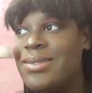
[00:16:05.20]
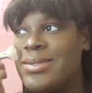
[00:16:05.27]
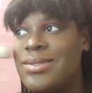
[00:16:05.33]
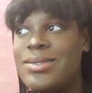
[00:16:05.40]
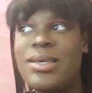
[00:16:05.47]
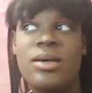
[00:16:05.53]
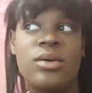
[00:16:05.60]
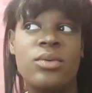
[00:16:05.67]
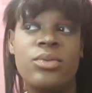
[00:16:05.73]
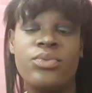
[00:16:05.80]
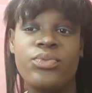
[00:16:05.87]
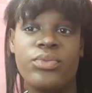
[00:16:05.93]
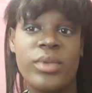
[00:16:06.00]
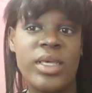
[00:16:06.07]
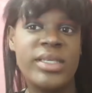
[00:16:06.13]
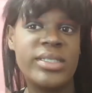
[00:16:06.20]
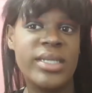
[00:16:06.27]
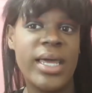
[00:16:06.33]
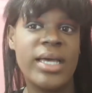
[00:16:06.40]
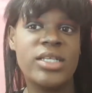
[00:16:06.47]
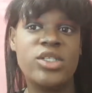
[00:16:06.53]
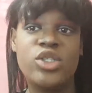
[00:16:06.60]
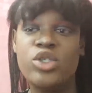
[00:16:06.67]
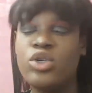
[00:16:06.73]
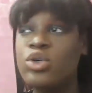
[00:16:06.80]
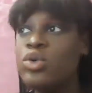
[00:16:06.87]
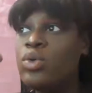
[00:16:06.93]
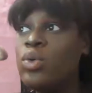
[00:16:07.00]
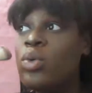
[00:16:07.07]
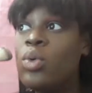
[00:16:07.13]
So it's not
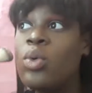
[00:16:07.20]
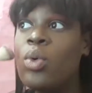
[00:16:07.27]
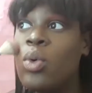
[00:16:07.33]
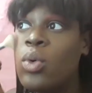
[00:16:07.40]
too